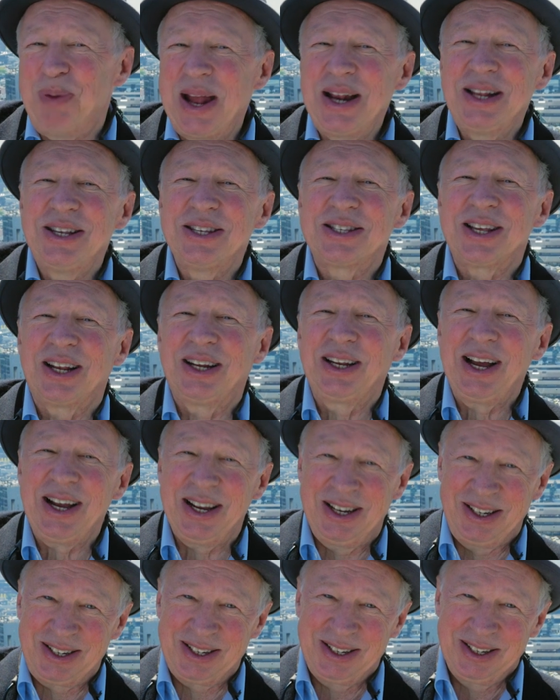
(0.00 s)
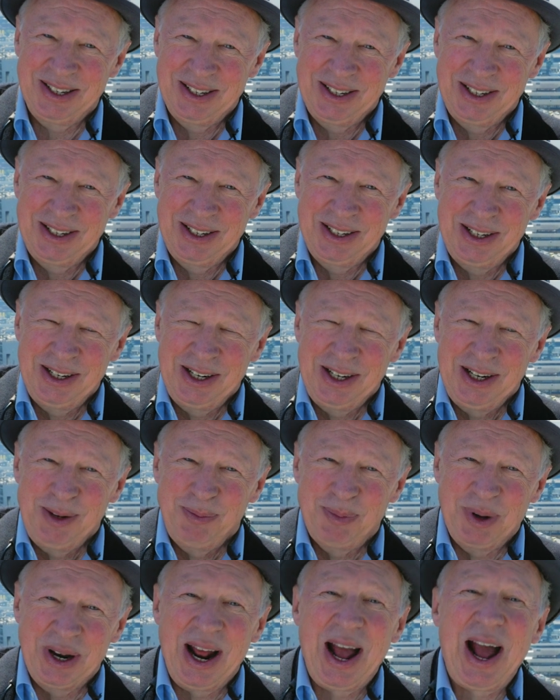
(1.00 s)
bends the light,
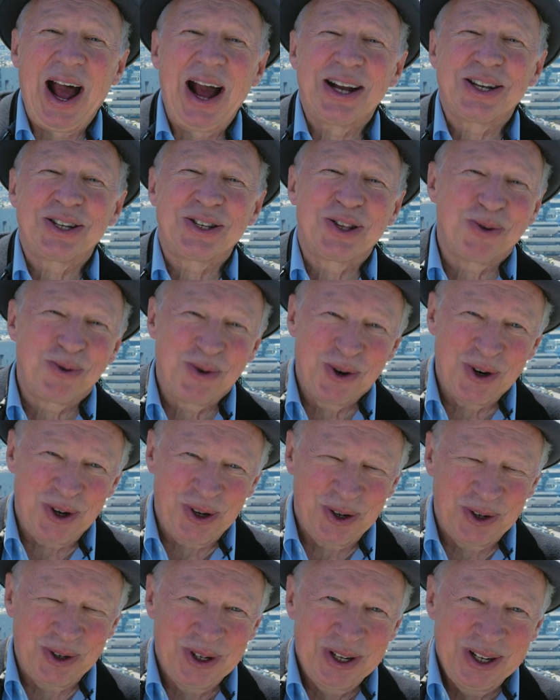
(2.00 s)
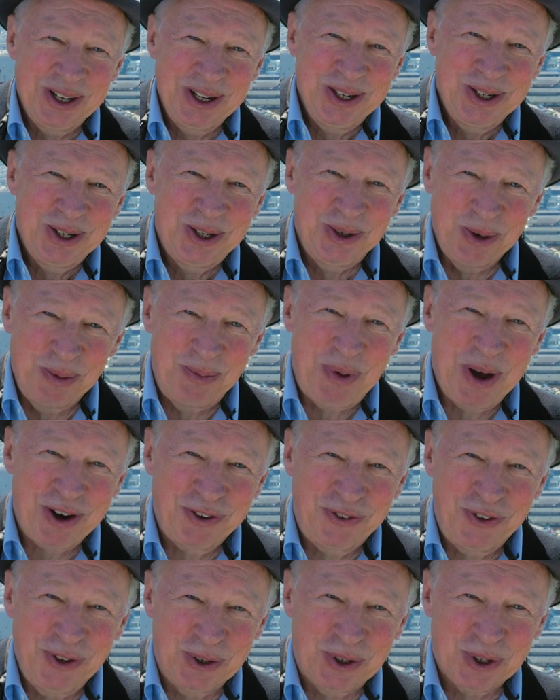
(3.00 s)
but hacks the world to a
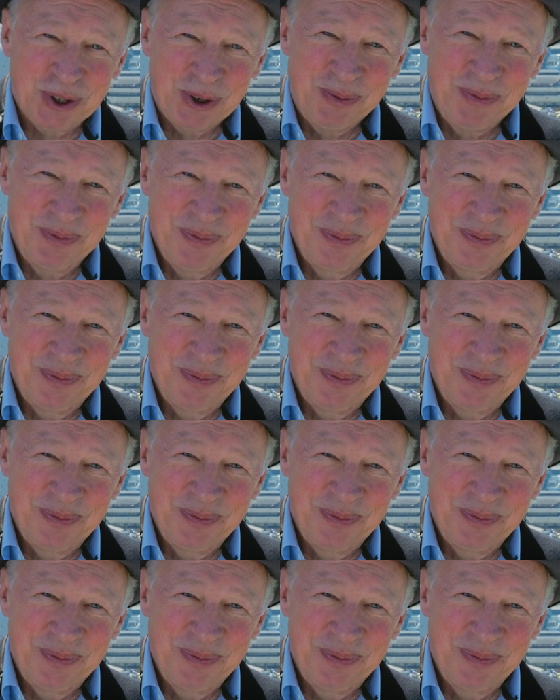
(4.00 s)
better future.